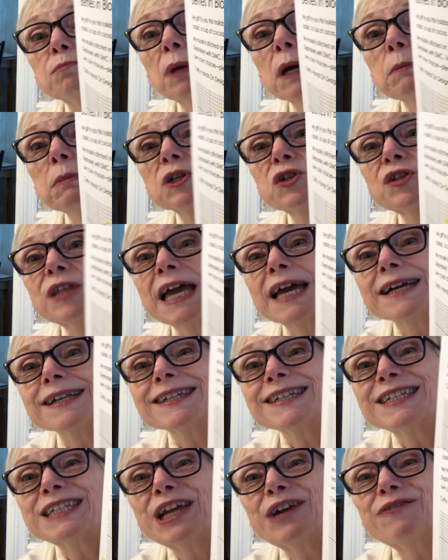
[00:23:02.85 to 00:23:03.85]
publish that
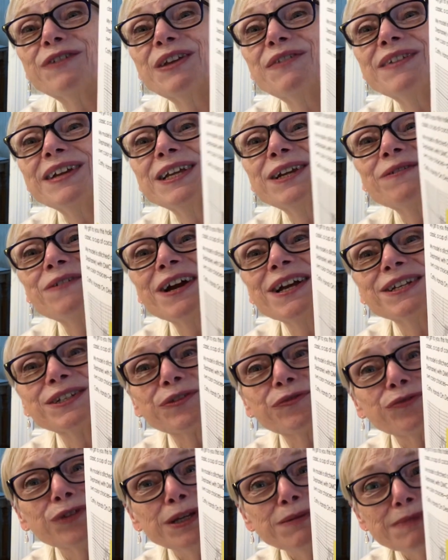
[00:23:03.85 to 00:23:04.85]
instead of giving it away as a
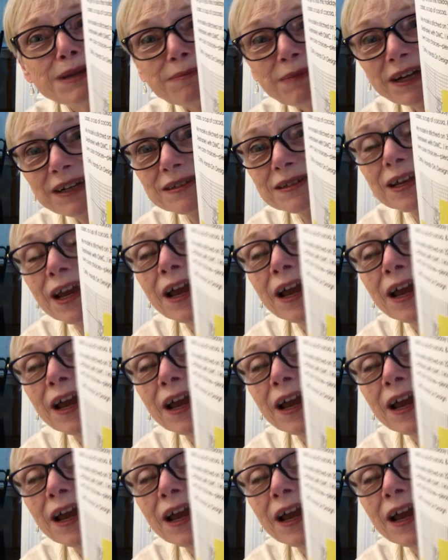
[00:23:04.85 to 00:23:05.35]
freebie, because